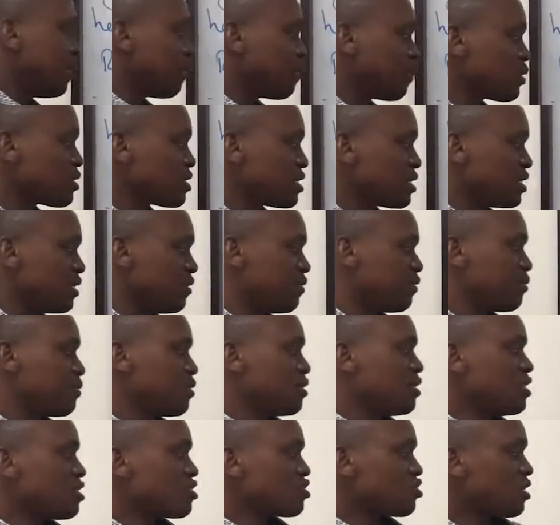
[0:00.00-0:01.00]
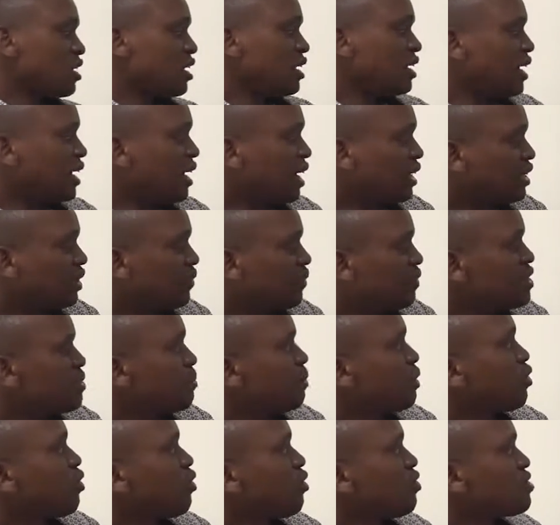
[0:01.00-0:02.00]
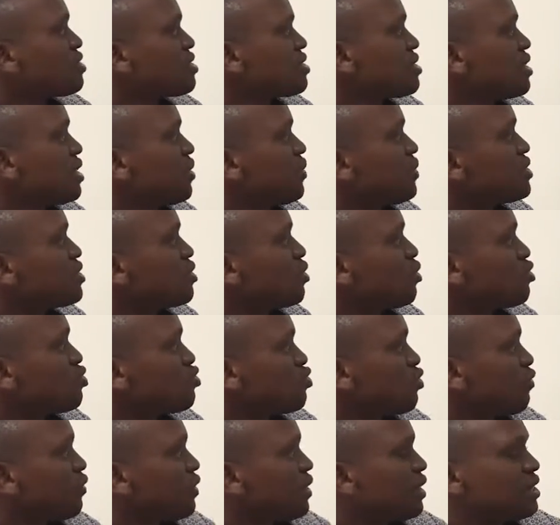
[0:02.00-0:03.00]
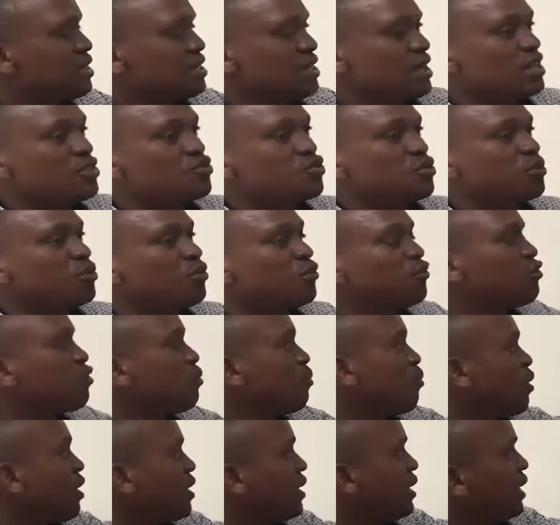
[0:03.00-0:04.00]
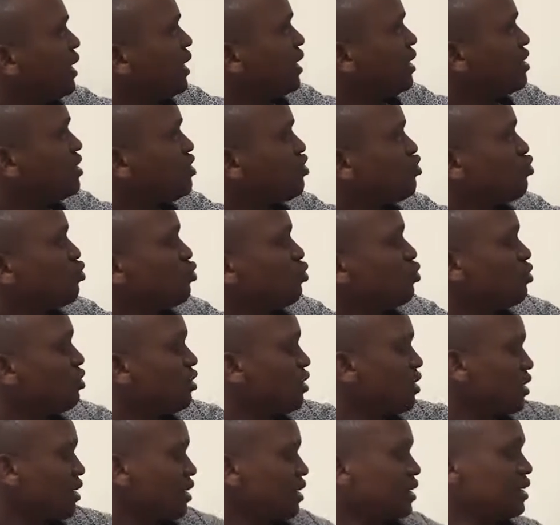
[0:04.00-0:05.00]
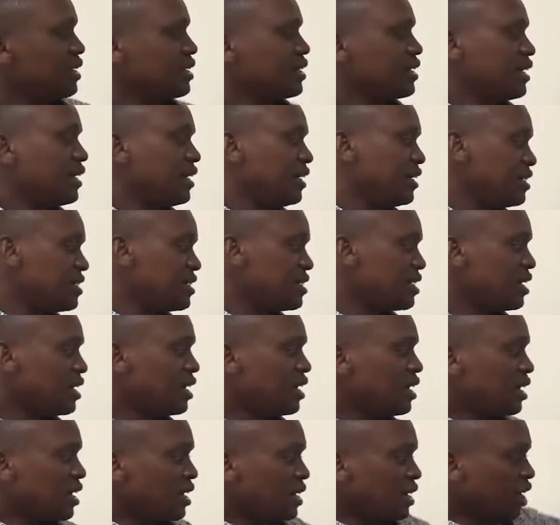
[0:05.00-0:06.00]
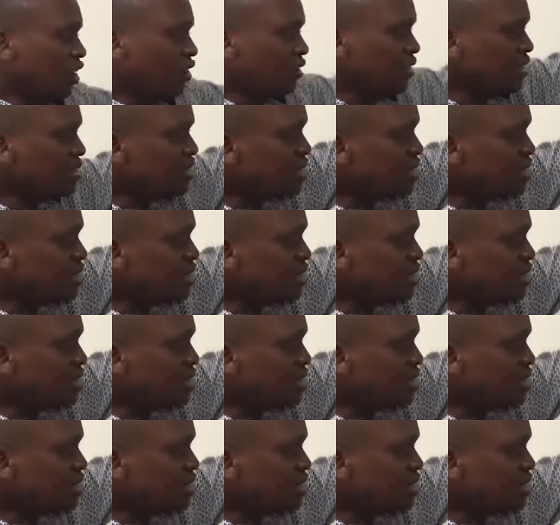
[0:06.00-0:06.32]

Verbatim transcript: be a positive. So the negative is because there is loss of heat as we move from one end to the other end. Now